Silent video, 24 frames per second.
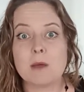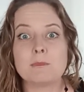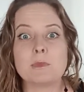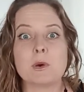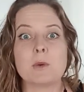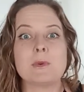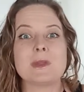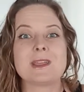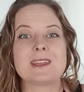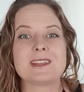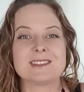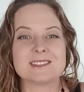
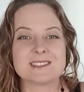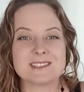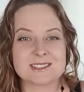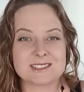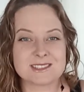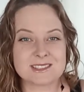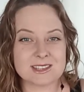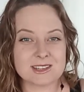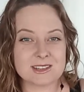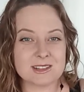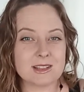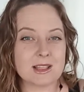but we can
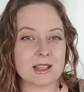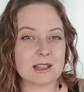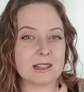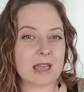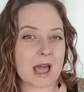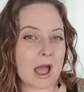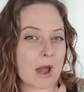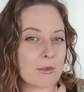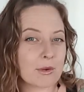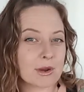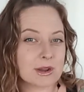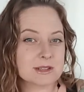still
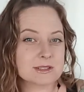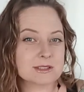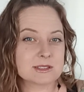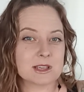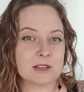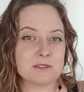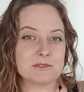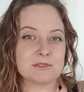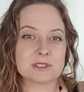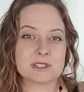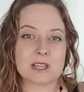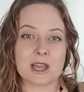allow
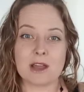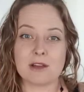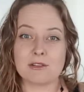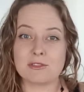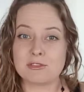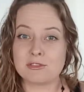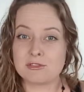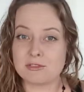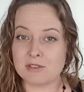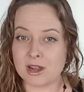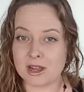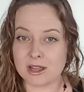ourselves to have
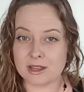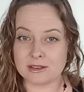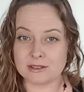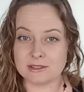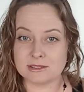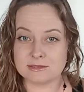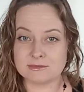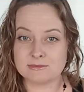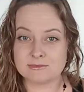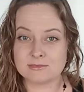fun